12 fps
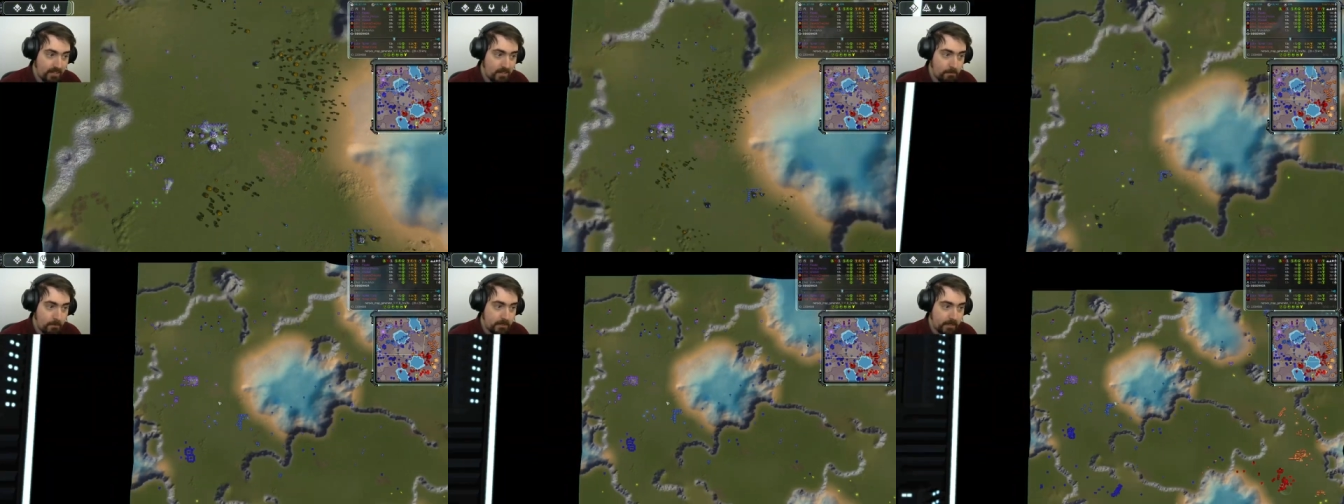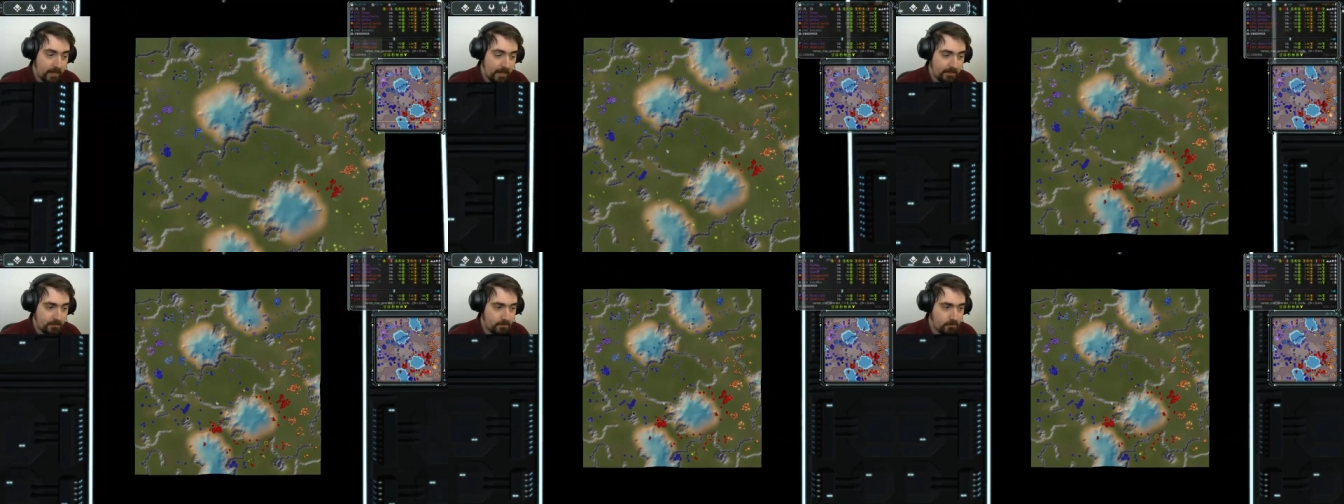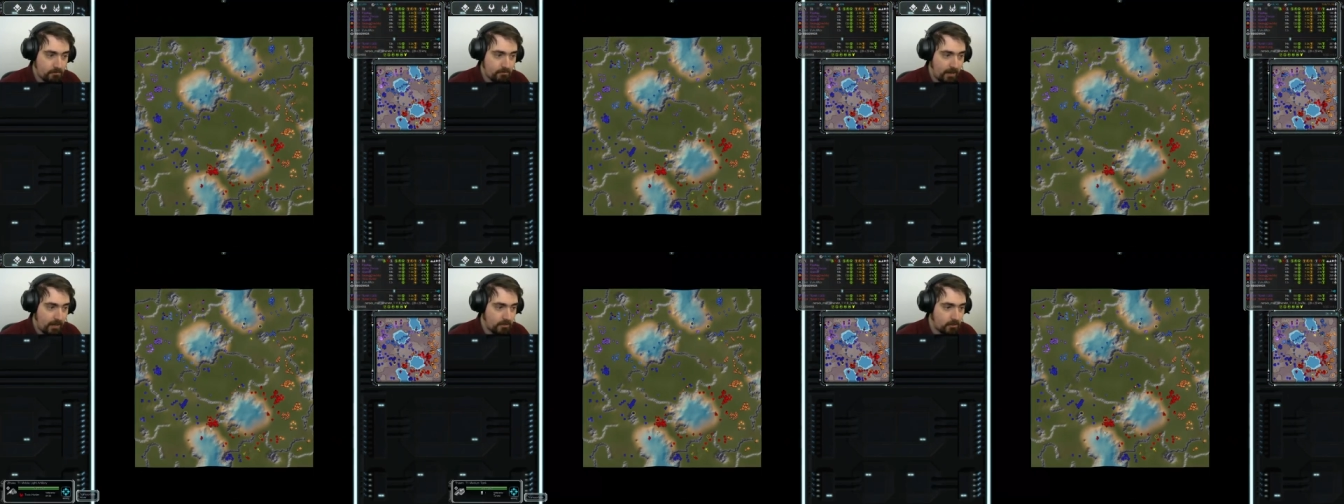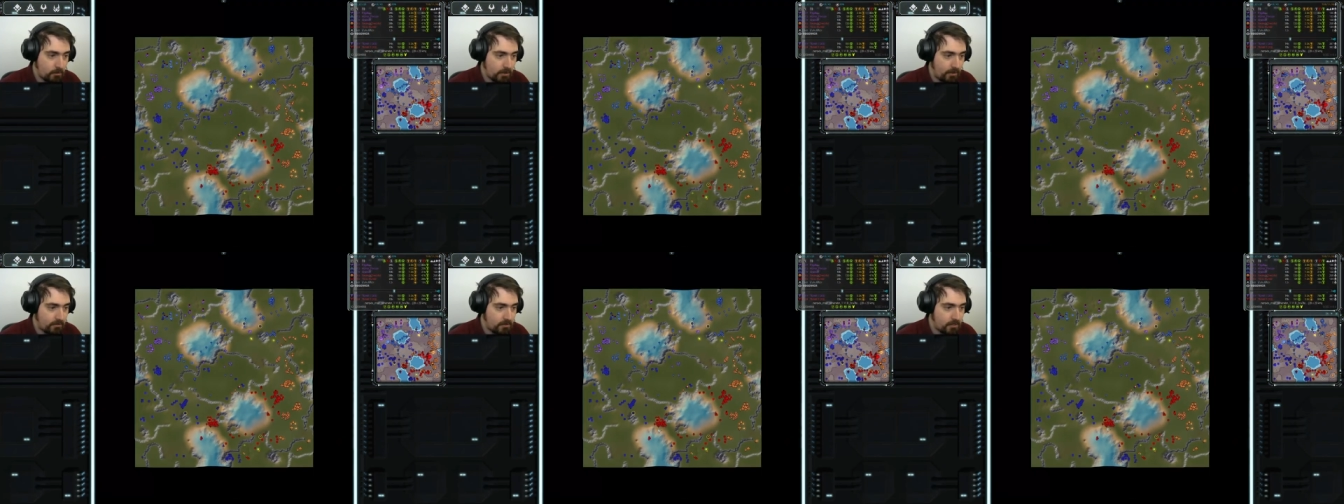He is building a strat, so we'll
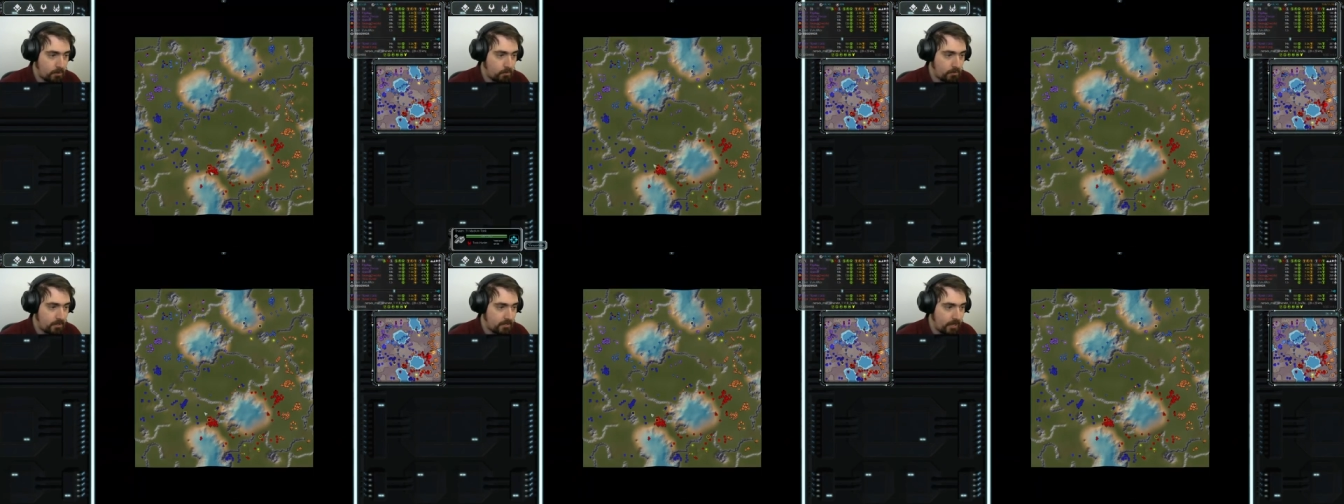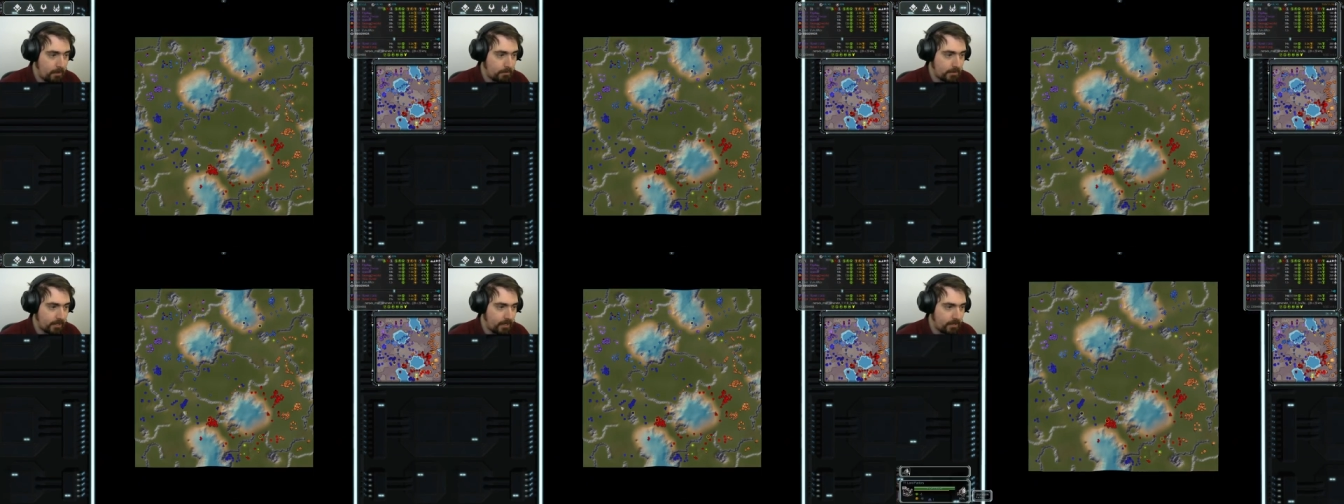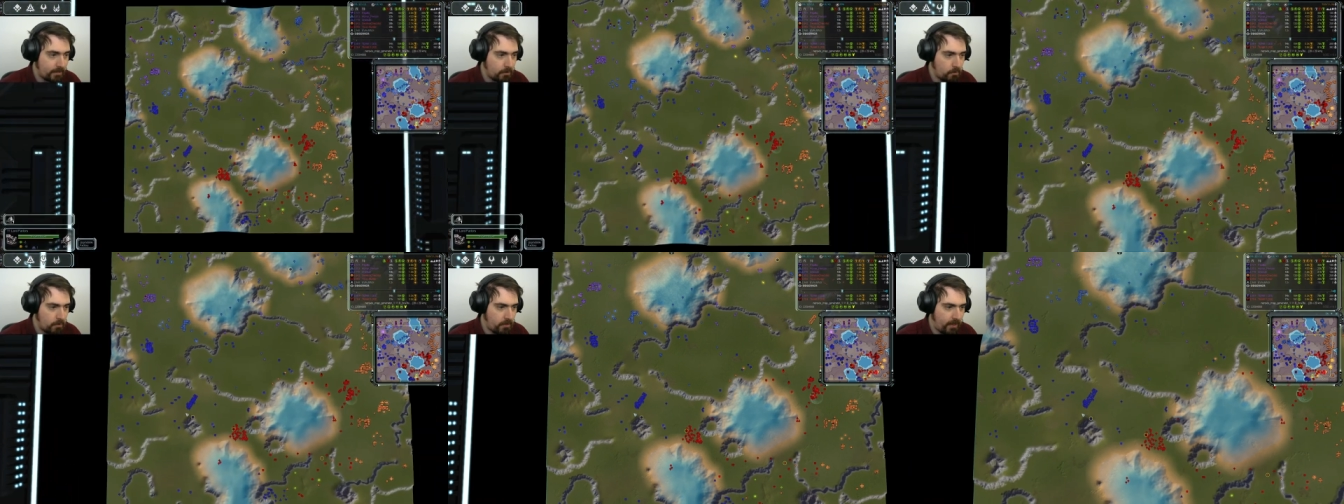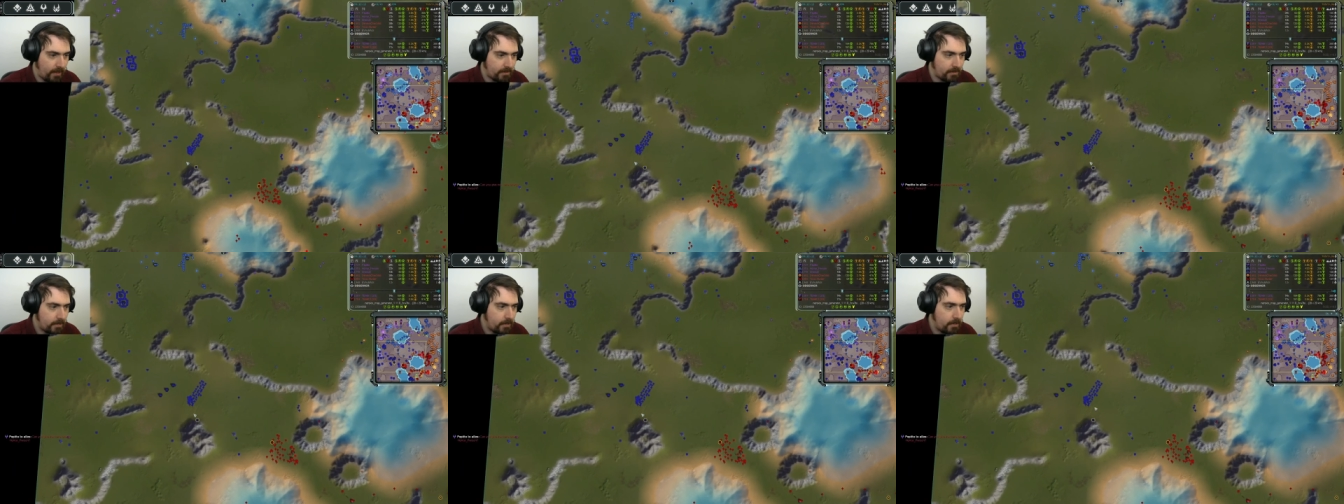have to see what he's able to get done with that.